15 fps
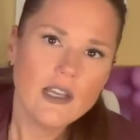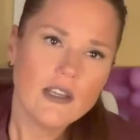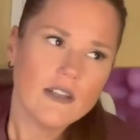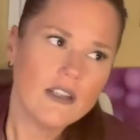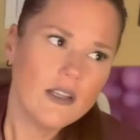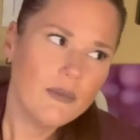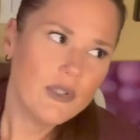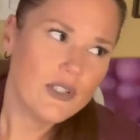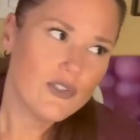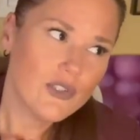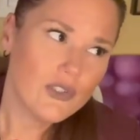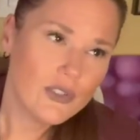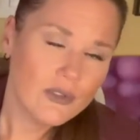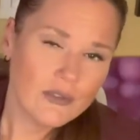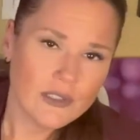Not because you
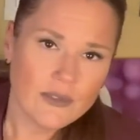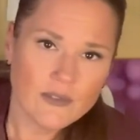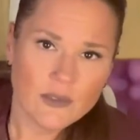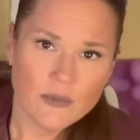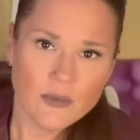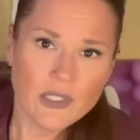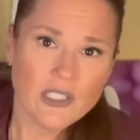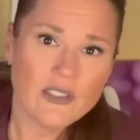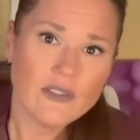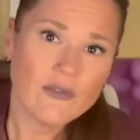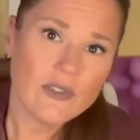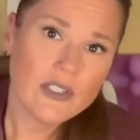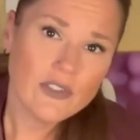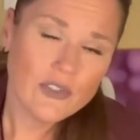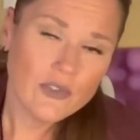don't love them, but because in
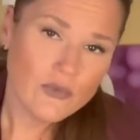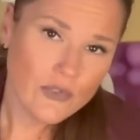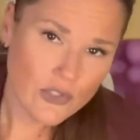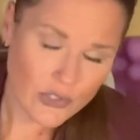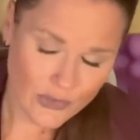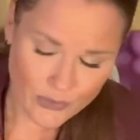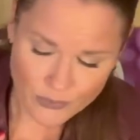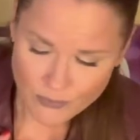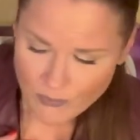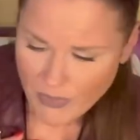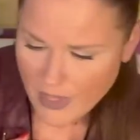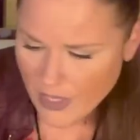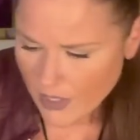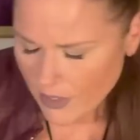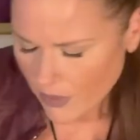fact you do.
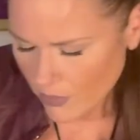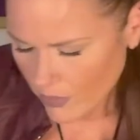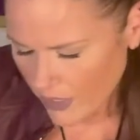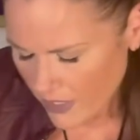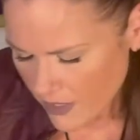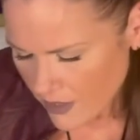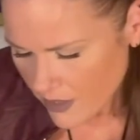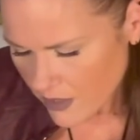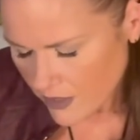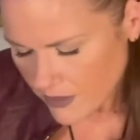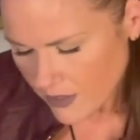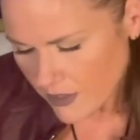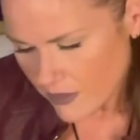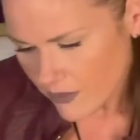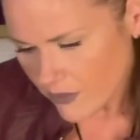Okay,
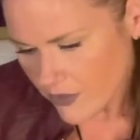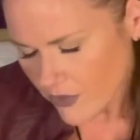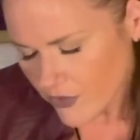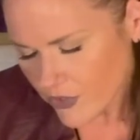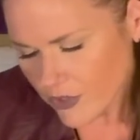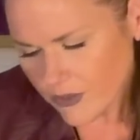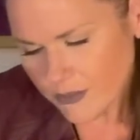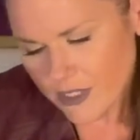now, you're showing me